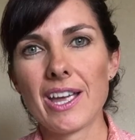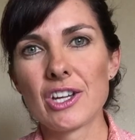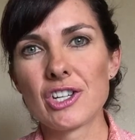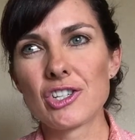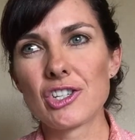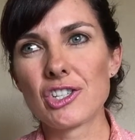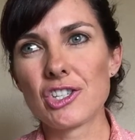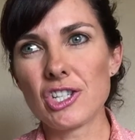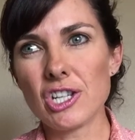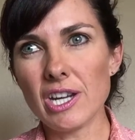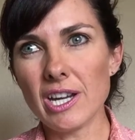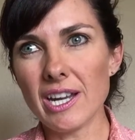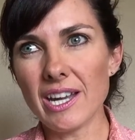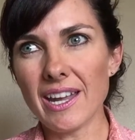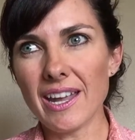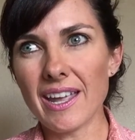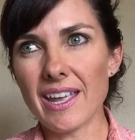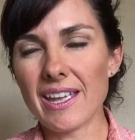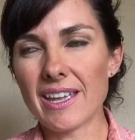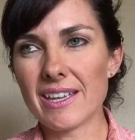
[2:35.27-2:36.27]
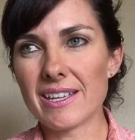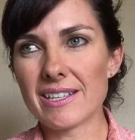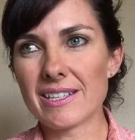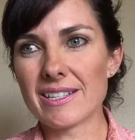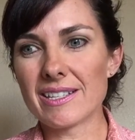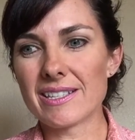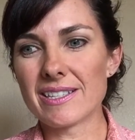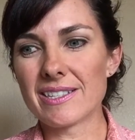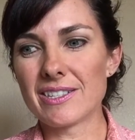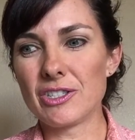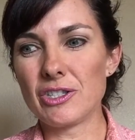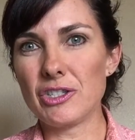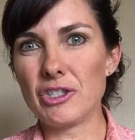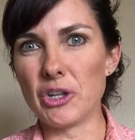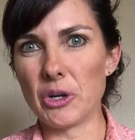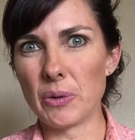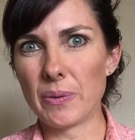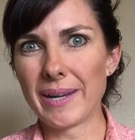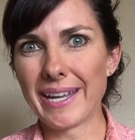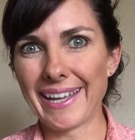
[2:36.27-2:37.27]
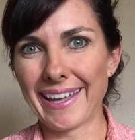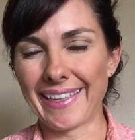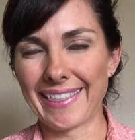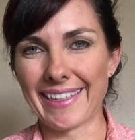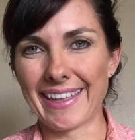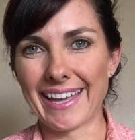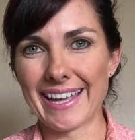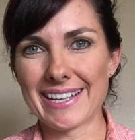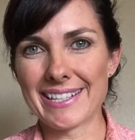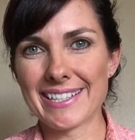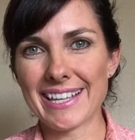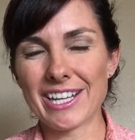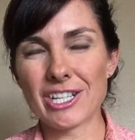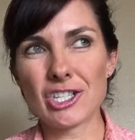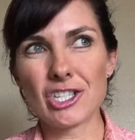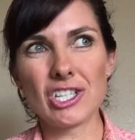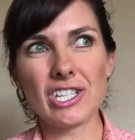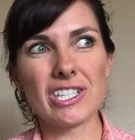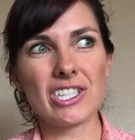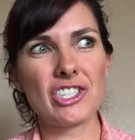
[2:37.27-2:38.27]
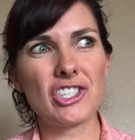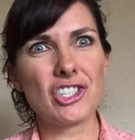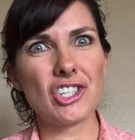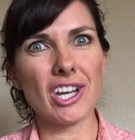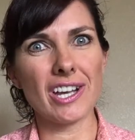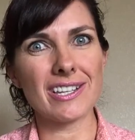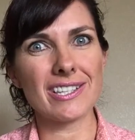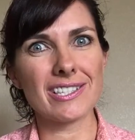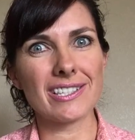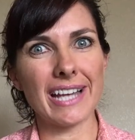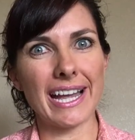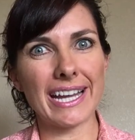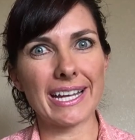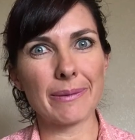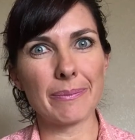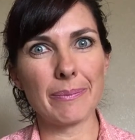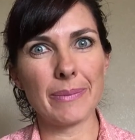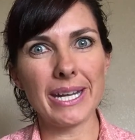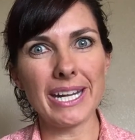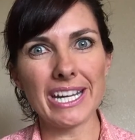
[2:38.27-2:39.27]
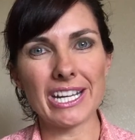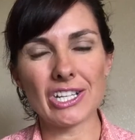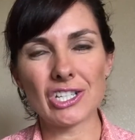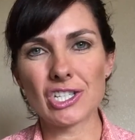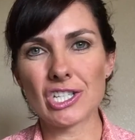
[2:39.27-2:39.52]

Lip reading: she is doing this, and she's just like me.